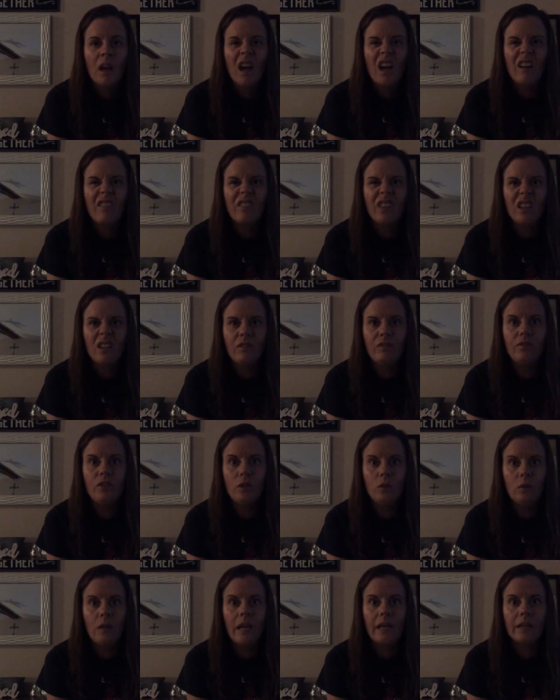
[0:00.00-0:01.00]
of if
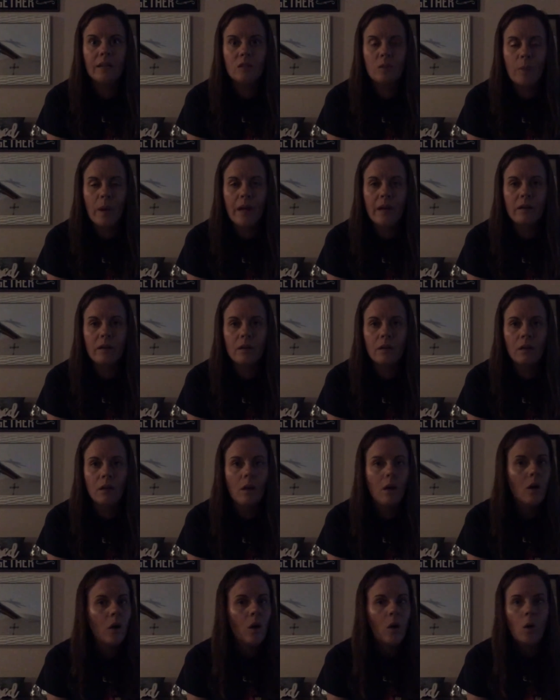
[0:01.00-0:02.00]
you like a spider
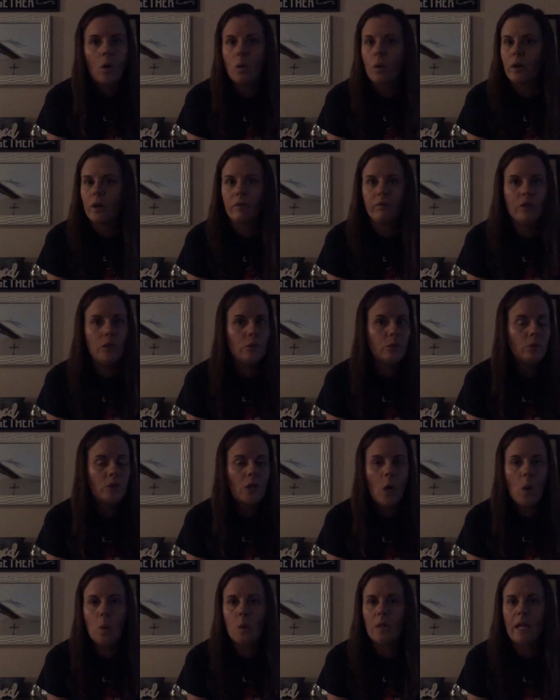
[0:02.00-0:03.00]
or if you
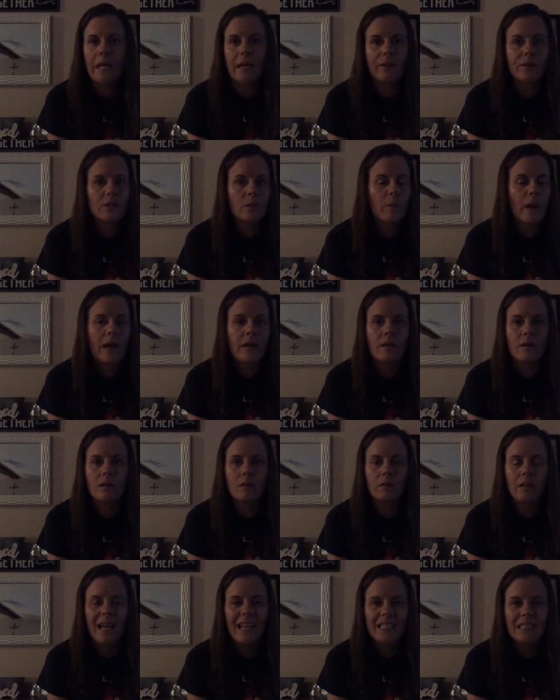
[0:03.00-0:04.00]
don't like a spider,
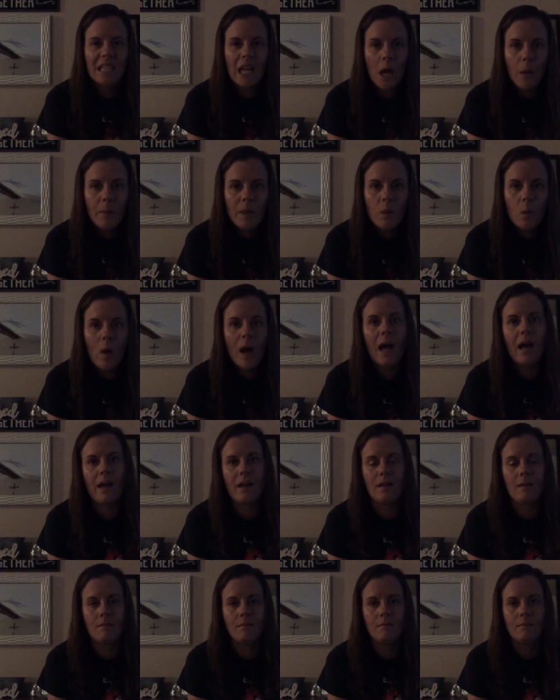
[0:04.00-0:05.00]
and tell me
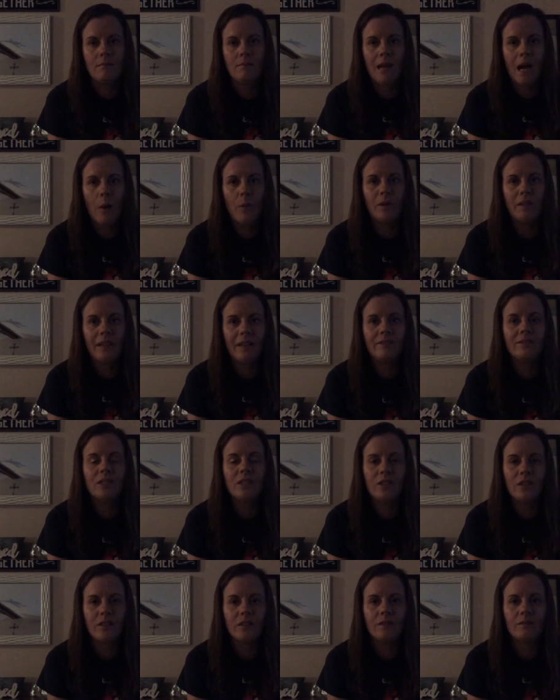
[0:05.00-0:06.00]
why. I would love
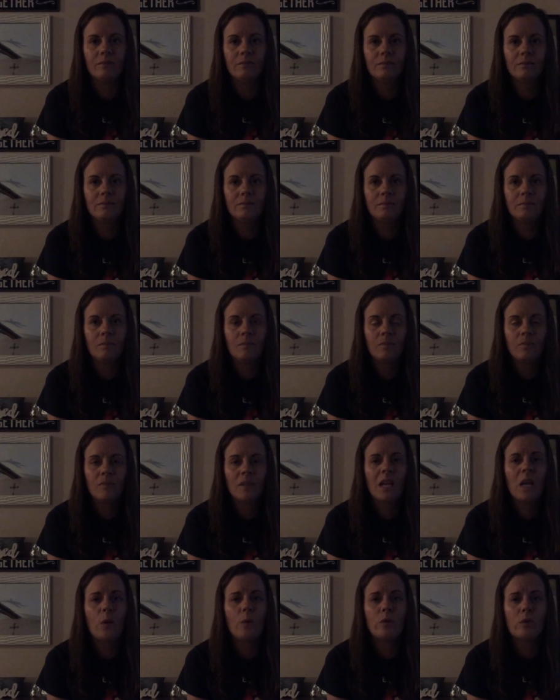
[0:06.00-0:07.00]
to hear.
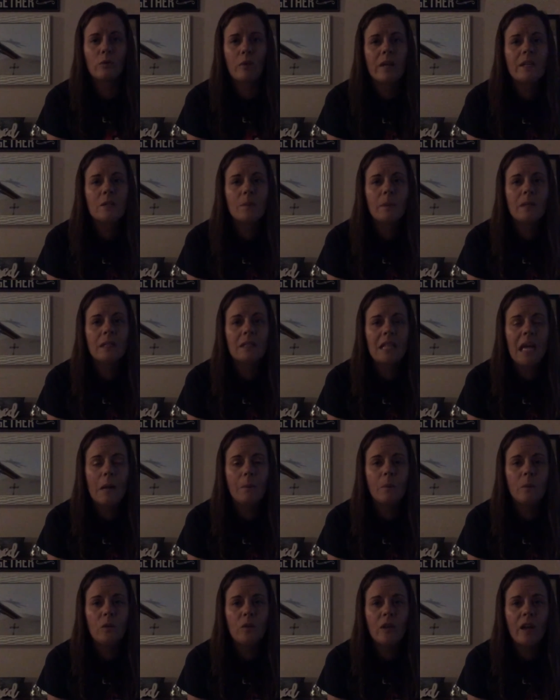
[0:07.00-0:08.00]
It was great spending time
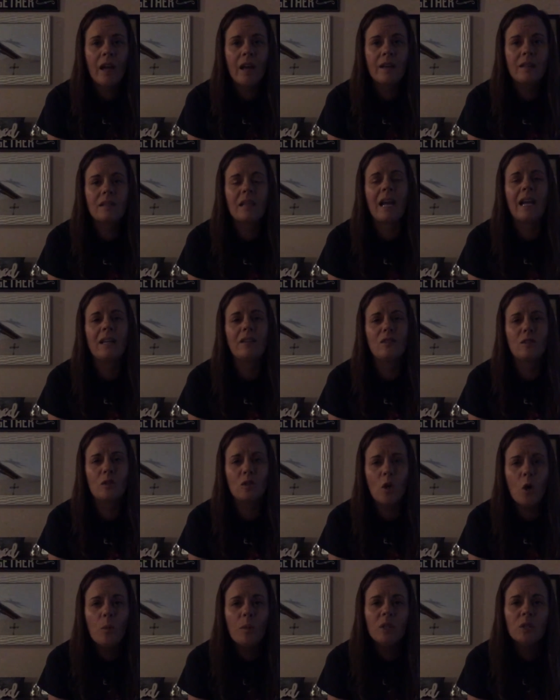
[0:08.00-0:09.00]
with you guys. I had
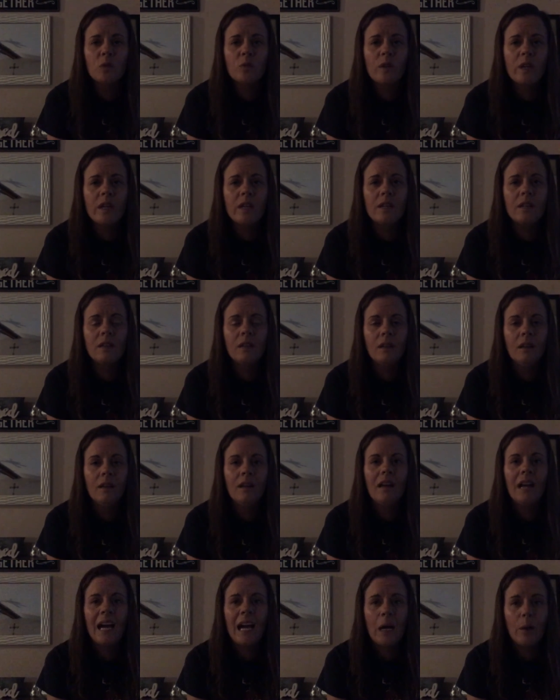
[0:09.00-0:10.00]
so much fun.
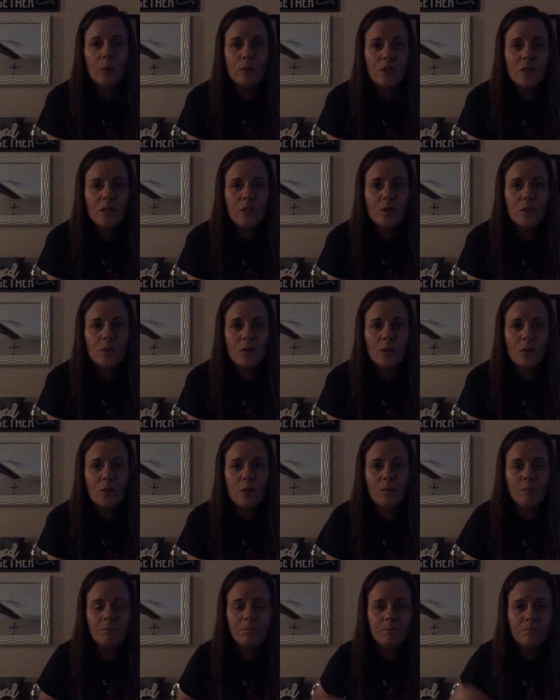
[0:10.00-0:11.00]
I will see you
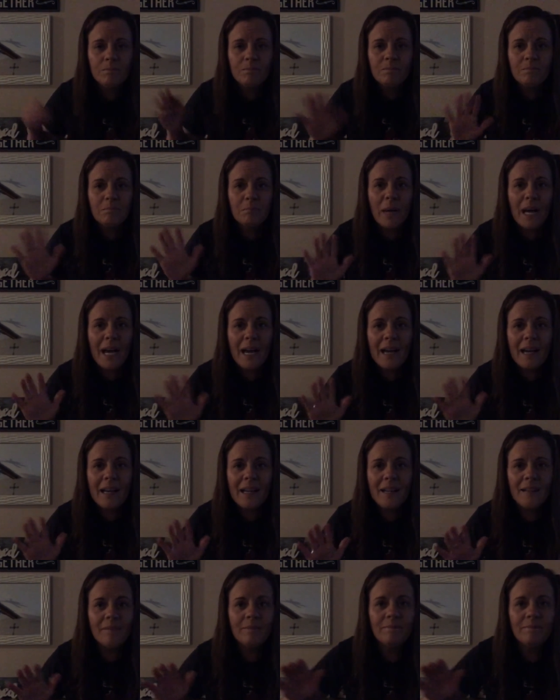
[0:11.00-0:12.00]
soon. Bye.